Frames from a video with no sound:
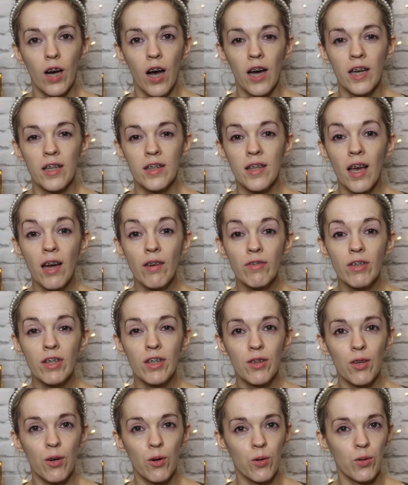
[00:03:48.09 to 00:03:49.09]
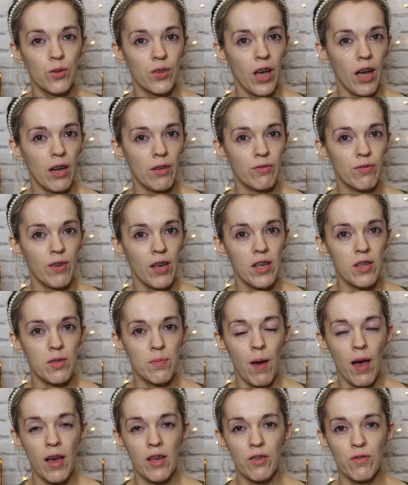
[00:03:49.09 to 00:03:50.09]
I definitely thought that
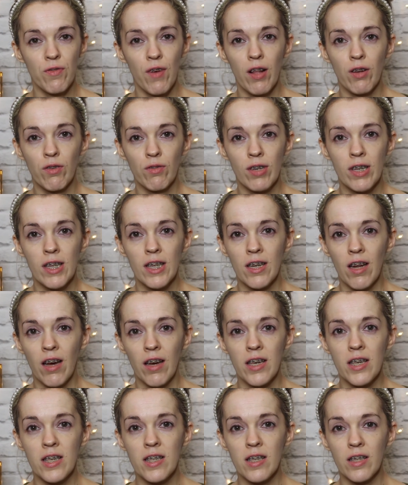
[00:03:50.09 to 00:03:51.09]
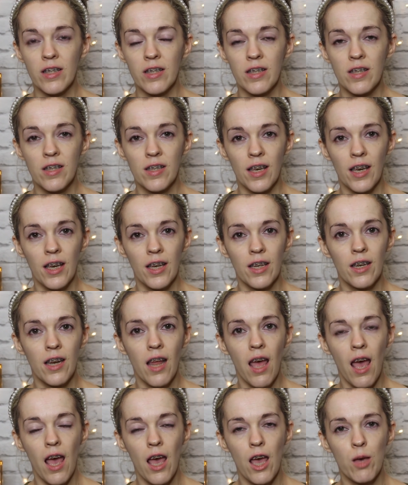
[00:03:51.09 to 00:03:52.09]
face mask felt really nice on the
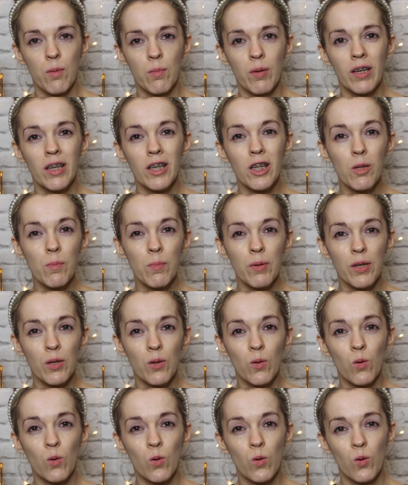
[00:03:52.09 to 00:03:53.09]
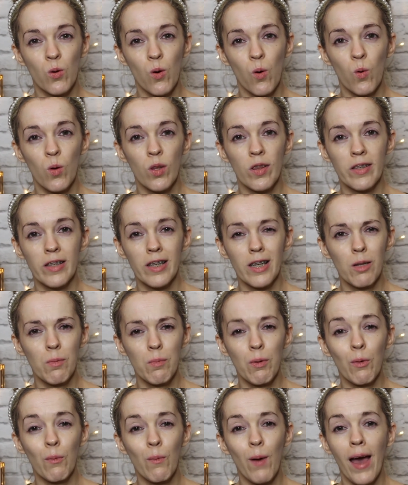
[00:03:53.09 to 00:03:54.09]
skin. A little bit cold, a little
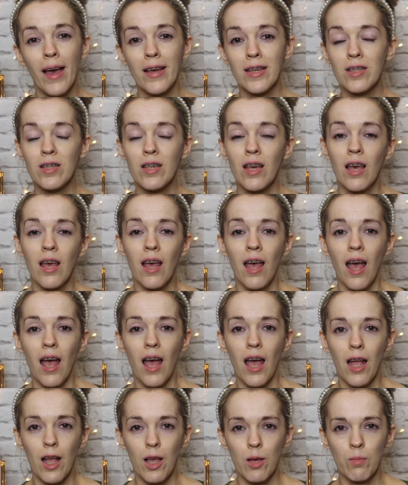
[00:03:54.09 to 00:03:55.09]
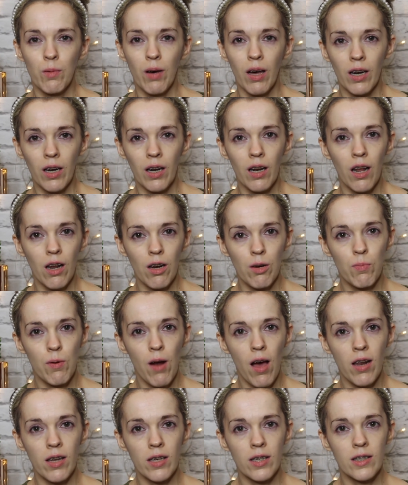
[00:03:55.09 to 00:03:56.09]
bit wet, and a lot of
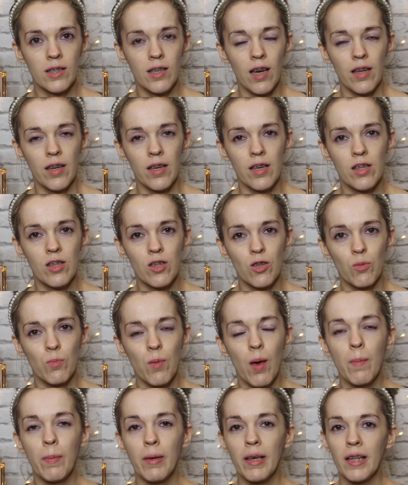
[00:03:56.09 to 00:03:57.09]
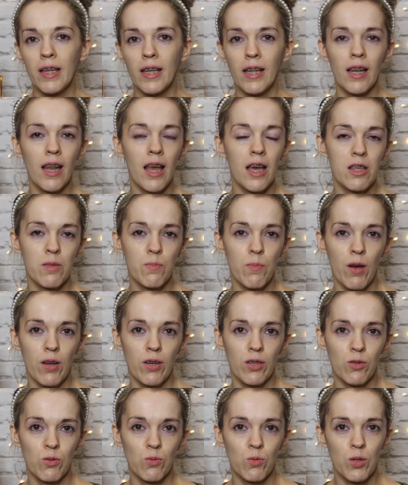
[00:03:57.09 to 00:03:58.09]
product on it, so maybe a little less
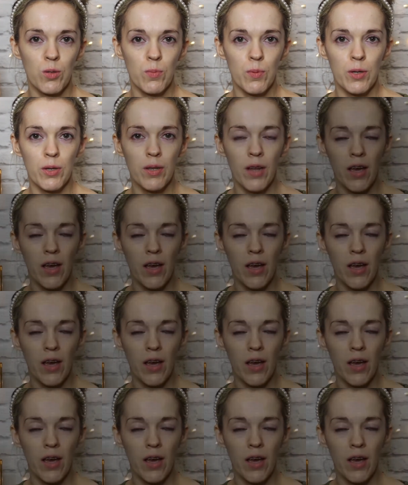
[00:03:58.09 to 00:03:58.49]
product would have been